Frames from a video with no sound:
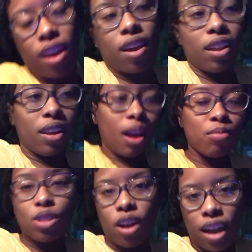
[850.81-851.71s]
And I'm
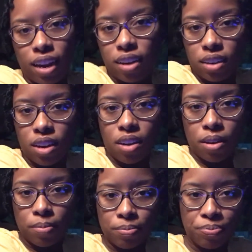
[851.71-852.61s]
sorry I didn't
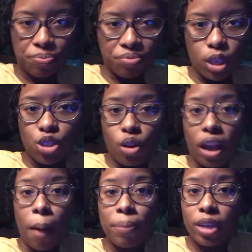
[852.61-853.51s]
show
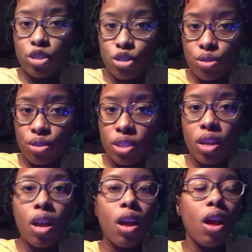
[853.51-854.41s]
y'all pictures,
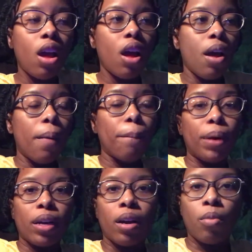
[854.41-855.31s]

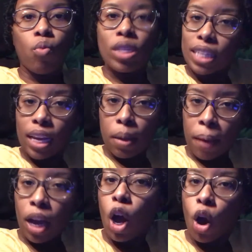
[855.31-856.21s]
but once I get
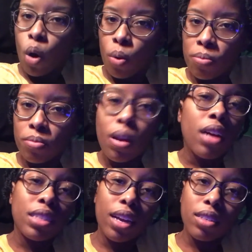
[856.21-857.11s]
back home,
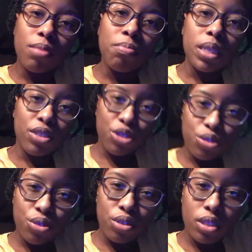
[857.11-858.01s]
I'll take some
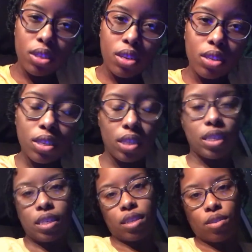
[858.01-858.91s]
pictures because it's
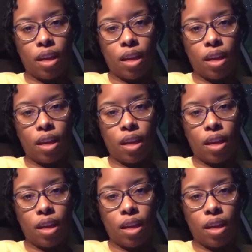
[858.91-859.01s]
still